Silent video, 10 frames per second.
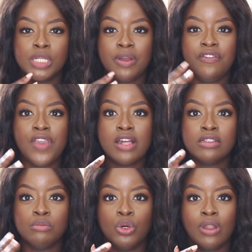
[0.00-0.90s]
so it
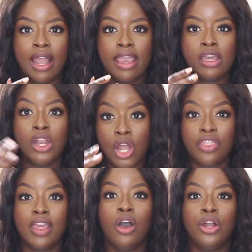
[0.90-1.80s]
feels more like
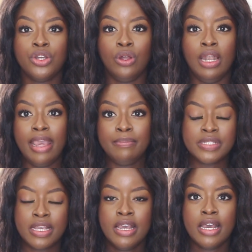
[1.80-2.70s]
nothing on your lips,